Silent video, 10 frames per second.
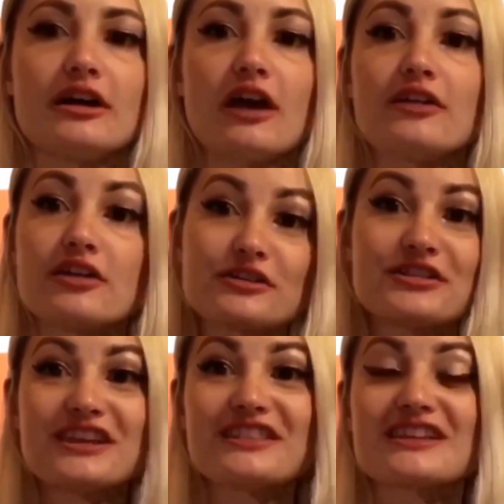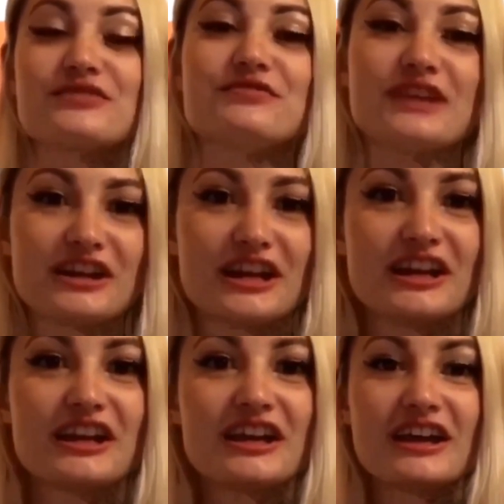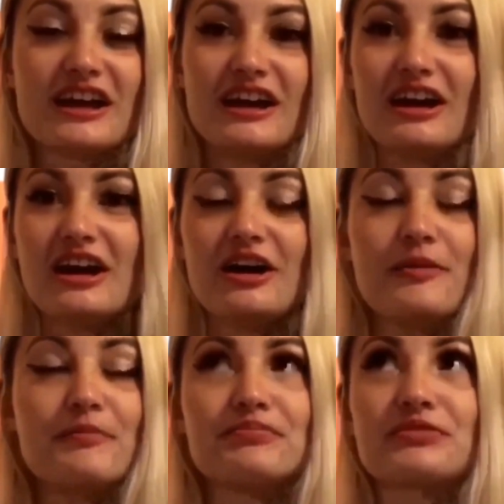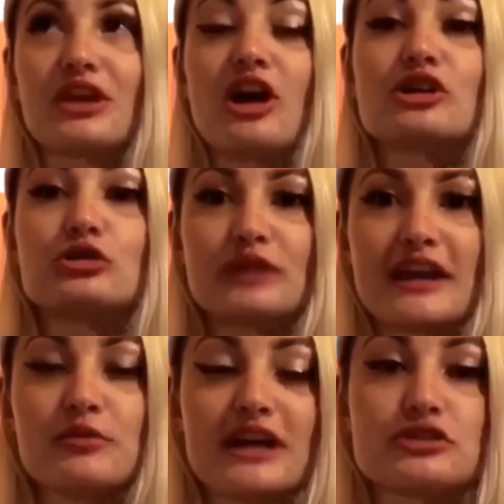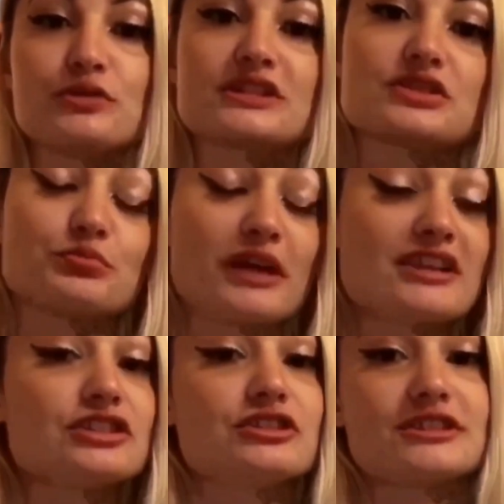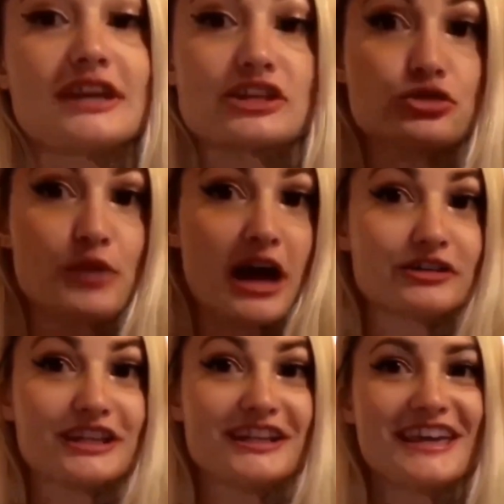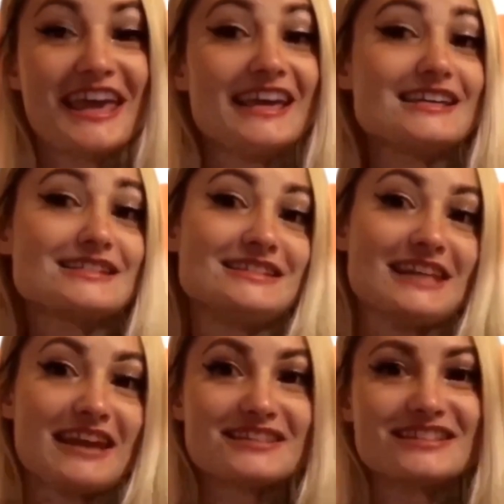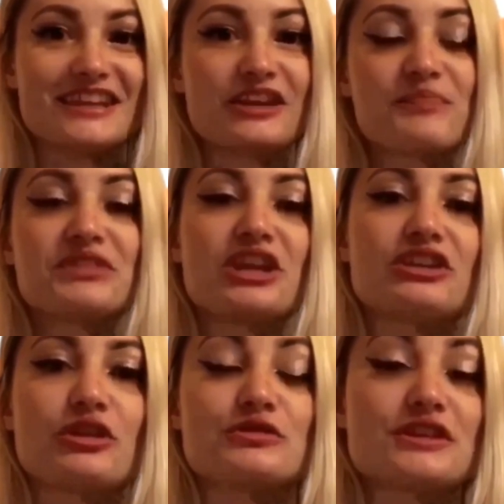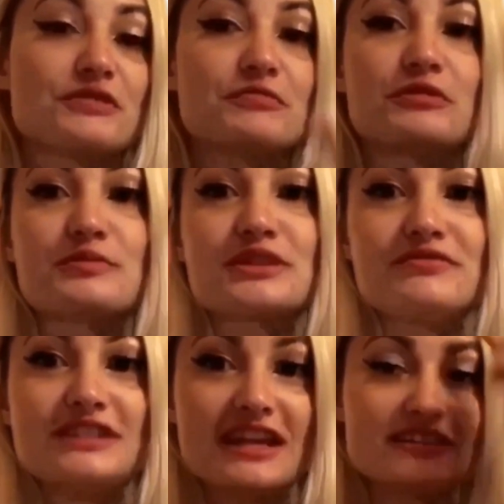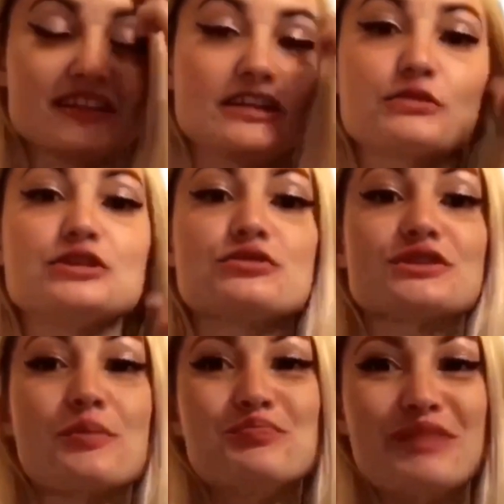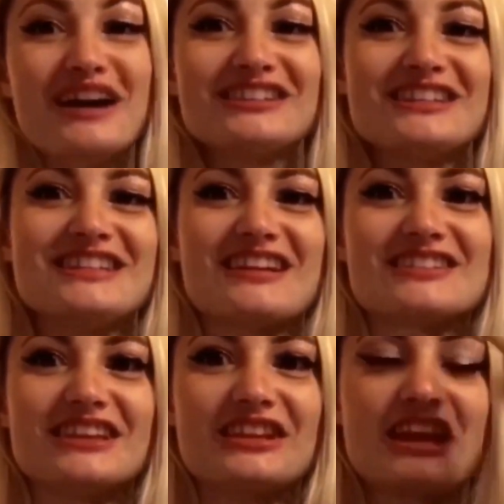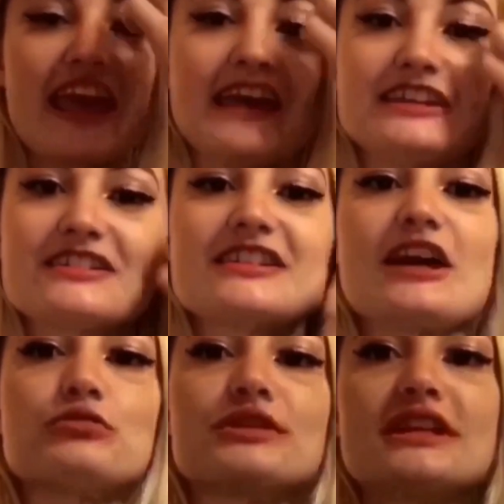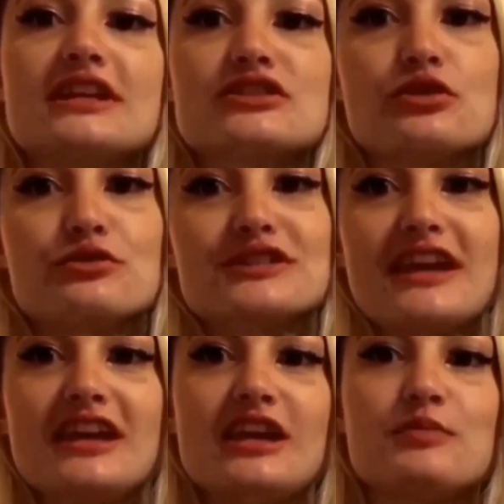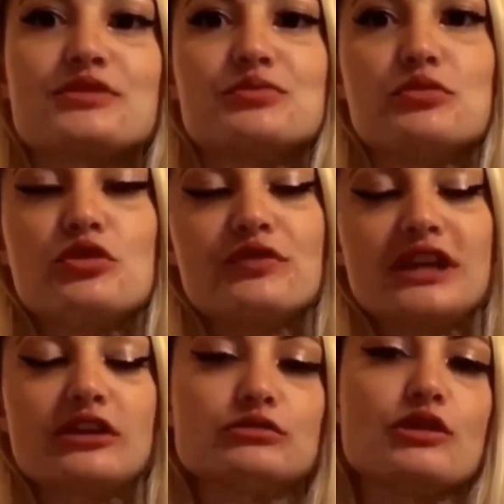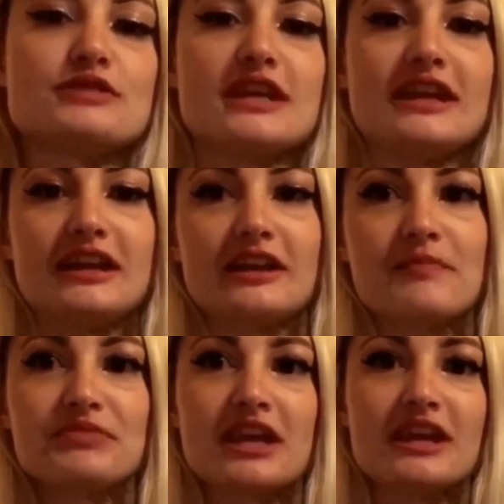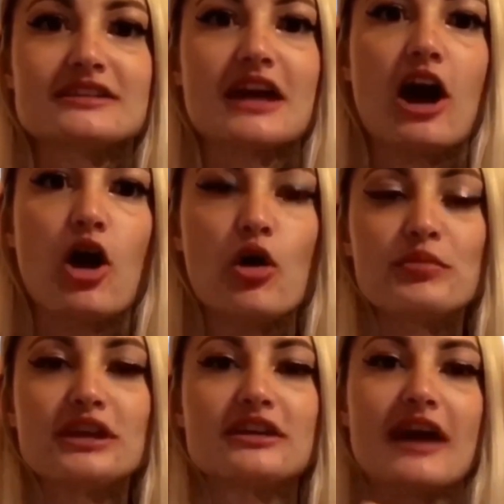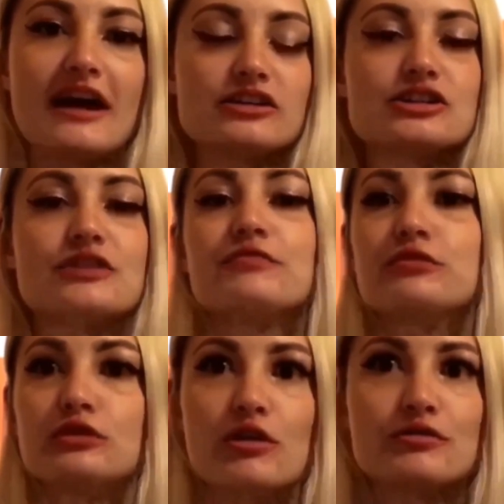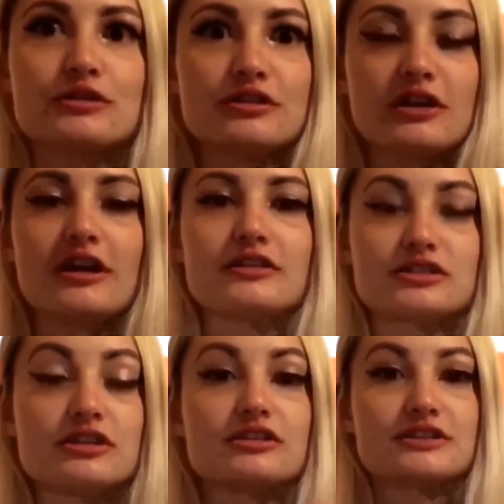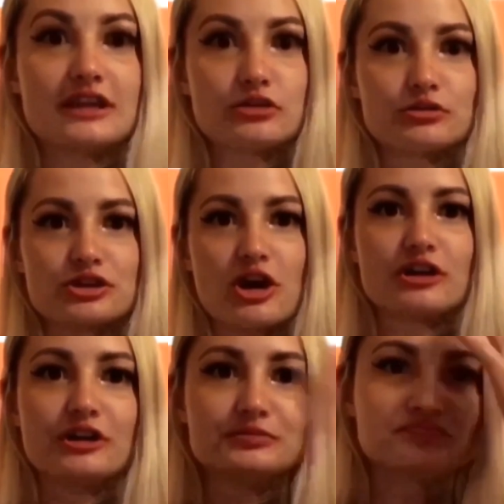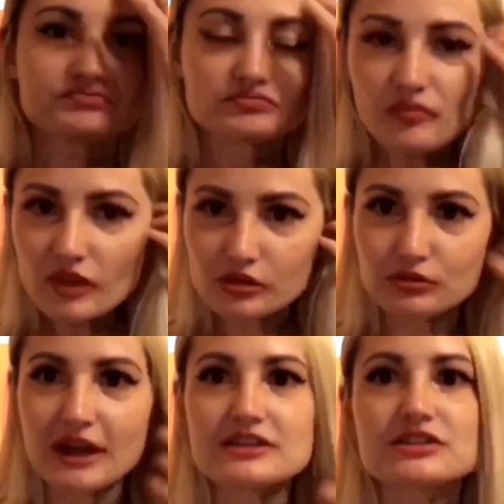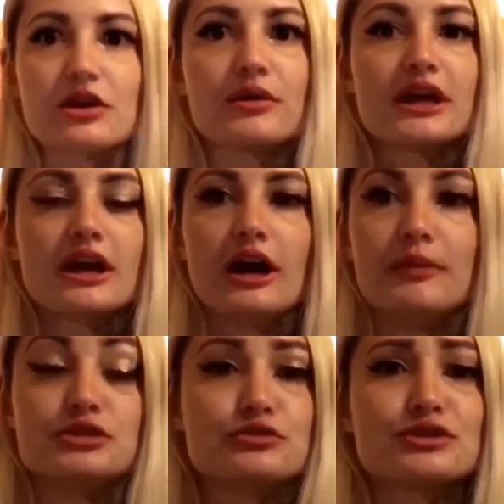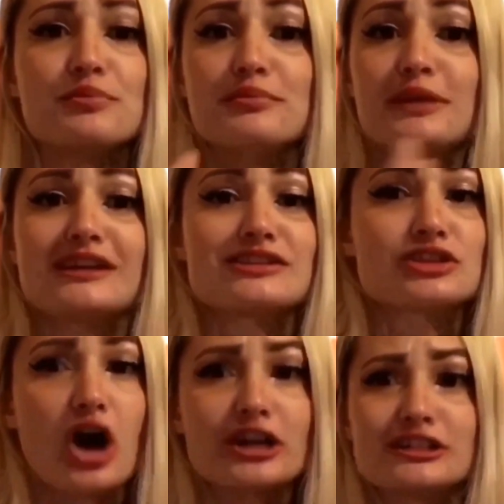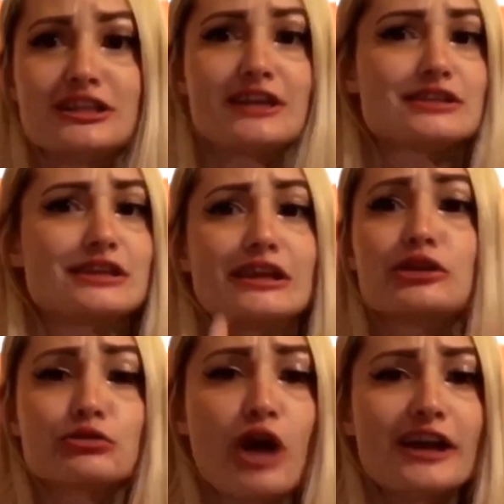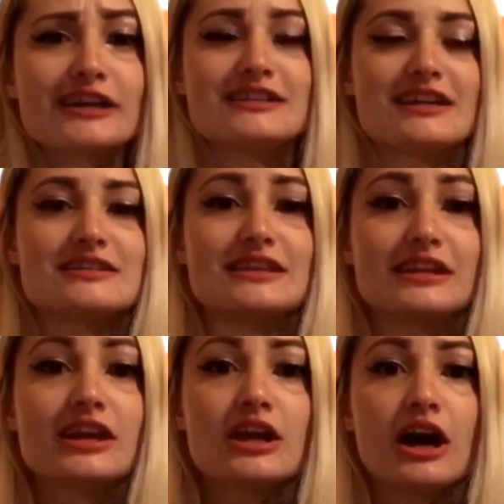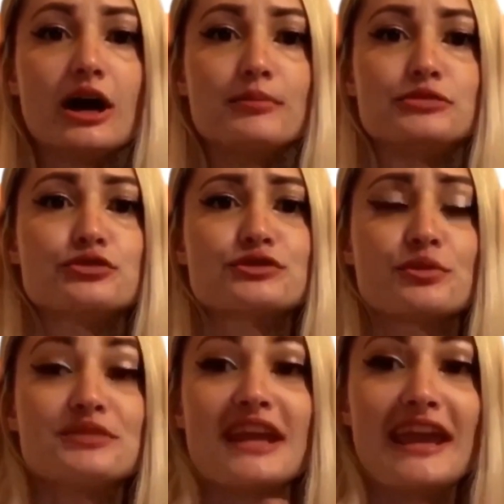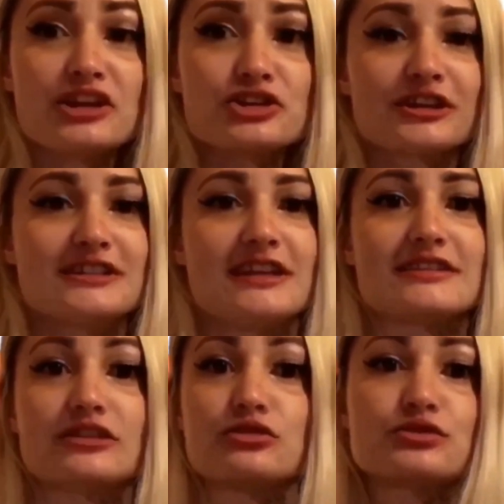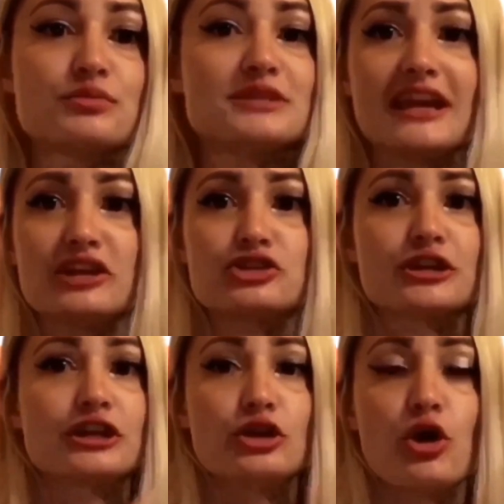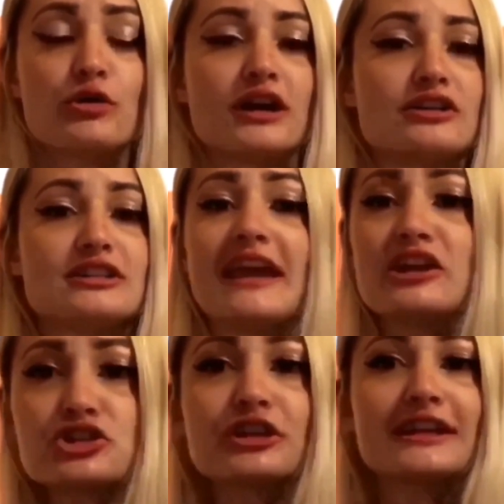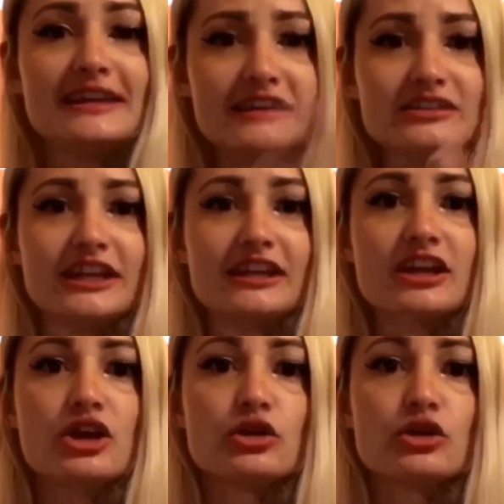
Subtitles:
Another thing that's very a great way to express your sexuality is dancing. Different forms of dancing. You could do some belly dancing. Anything that really gets those hips moving and rotating is helping that energy flow through to your sacral chakra. Right, so do some exotic dancing, erotic dancing, do some tantric dancing, do some tantric yoga, tantric healing.